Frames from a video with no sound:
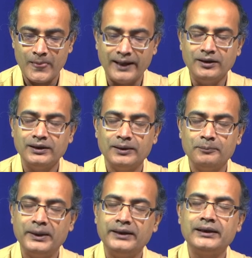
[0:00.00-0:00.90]
and
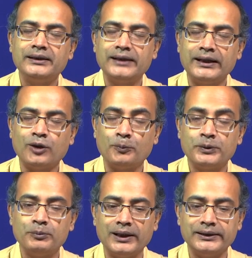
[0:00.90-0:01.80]
maintain that
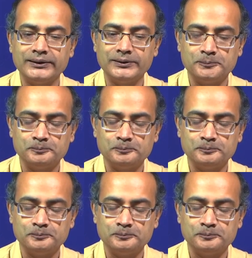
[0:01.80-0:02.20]
optimality.